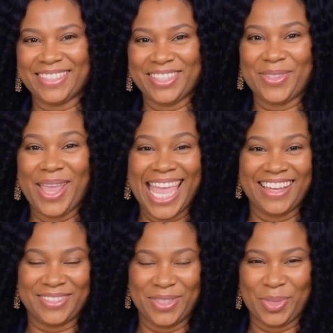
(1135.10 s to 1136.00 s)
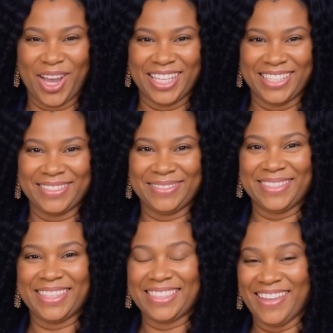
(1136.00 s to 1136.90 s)
You handle the work.
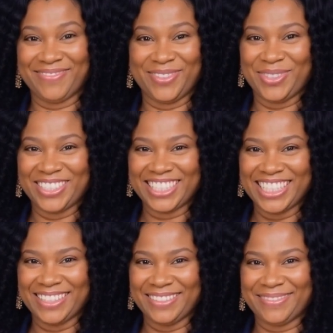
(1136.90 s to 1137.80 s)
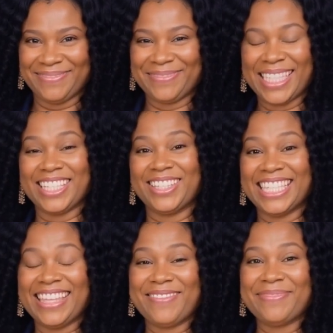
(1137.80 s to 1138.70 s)
They fuel the deal. It could
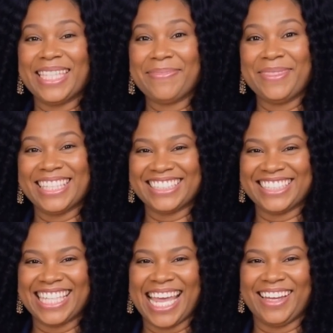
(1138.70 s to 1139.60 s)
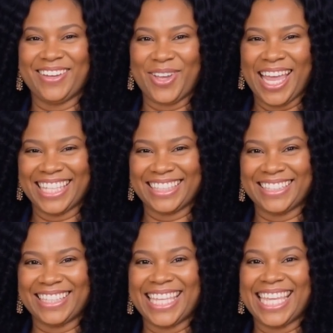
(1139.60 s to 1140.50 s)
even be a business line of credit,
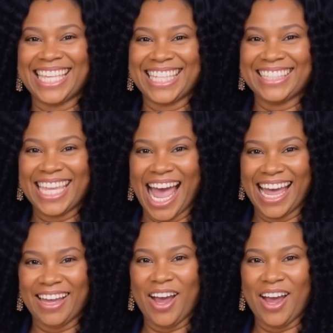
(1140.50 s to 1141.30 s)
HELOC,